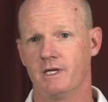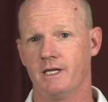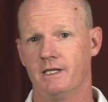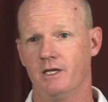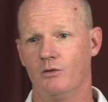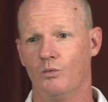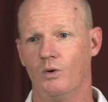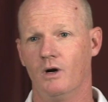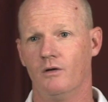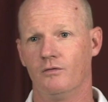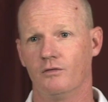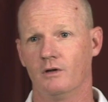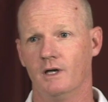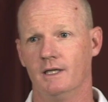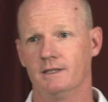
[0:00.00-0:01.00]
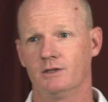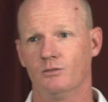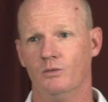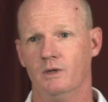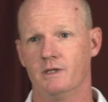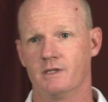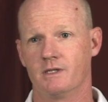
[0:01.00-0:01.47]
that did well for us
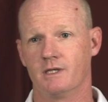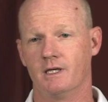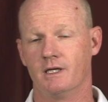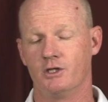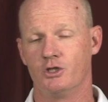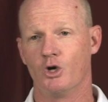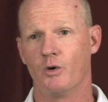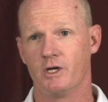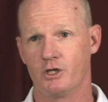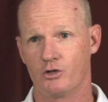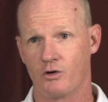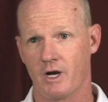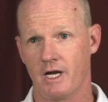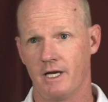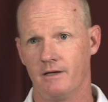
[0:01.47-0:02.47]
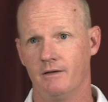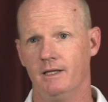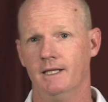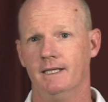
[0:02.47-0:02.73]
was uh, Joey Strain,